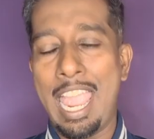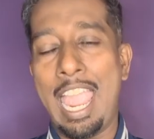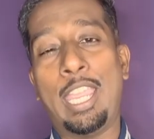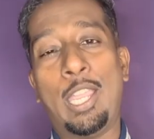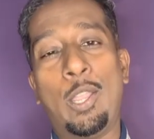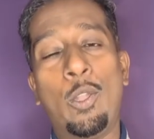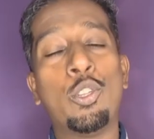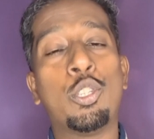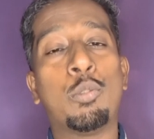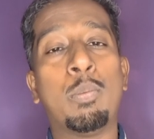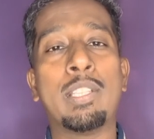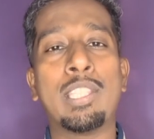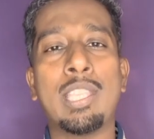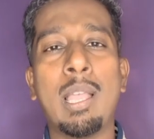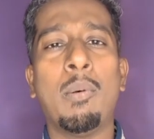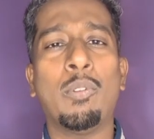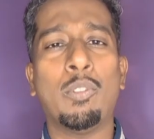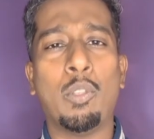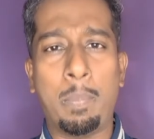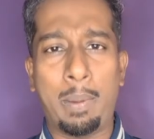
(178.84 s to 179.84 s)
a huge miss.
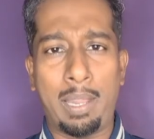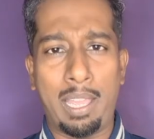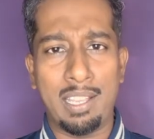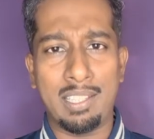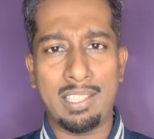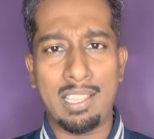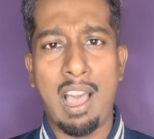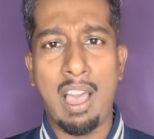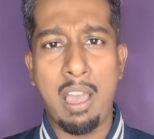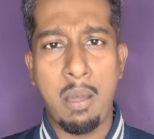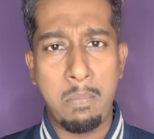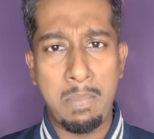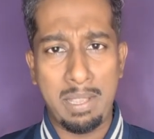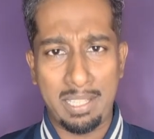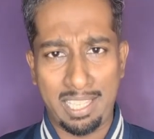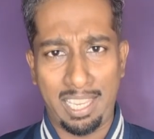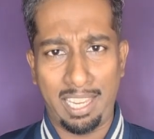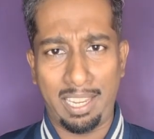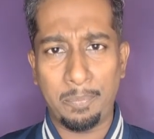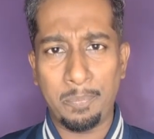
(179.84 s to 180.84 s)
Some of the players are
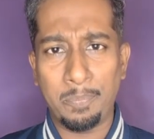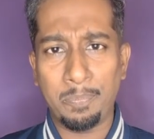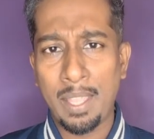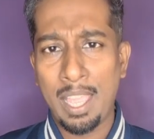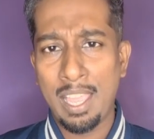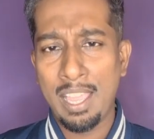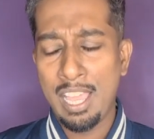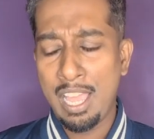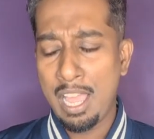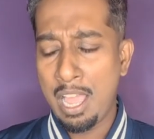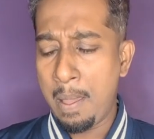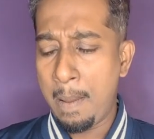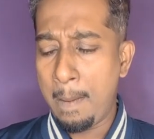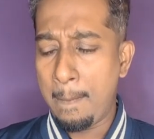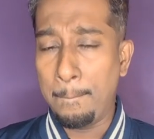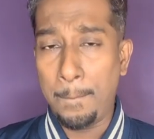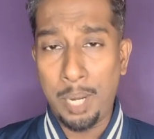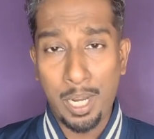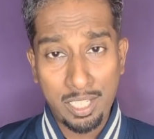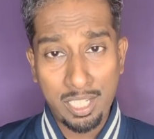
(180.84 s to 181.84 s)
missing.
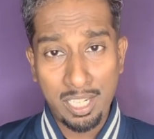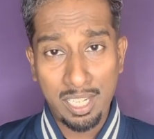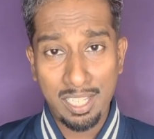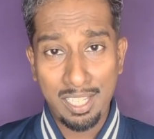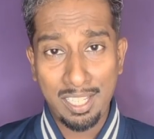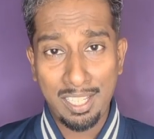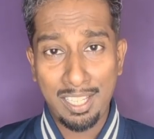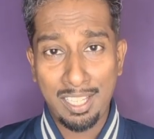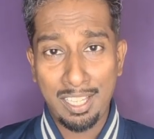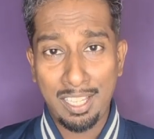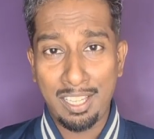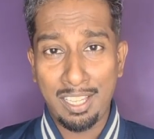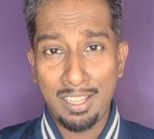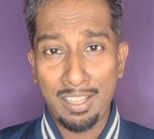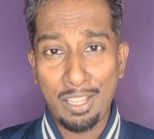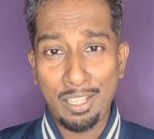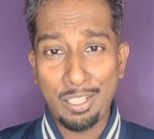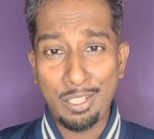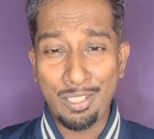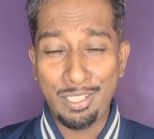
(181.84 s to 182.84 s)
But
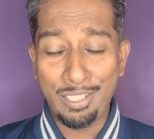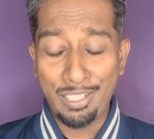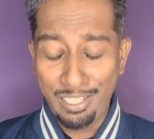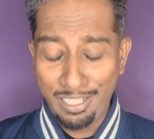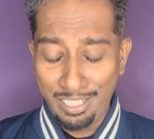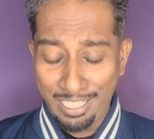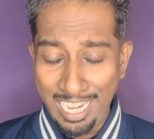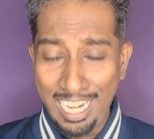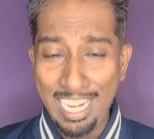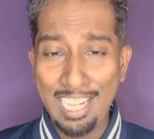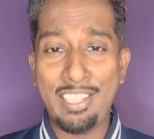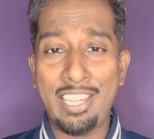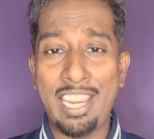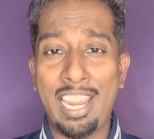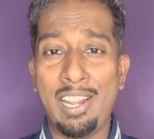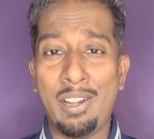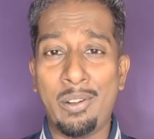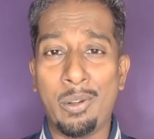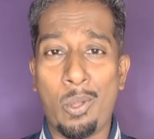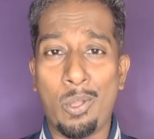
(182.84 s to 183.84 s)

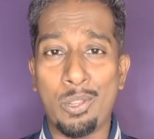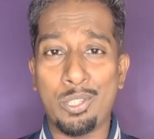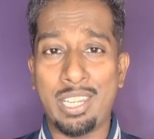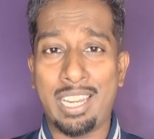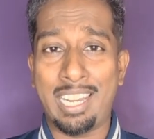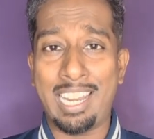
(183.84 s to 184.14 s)
detailed roster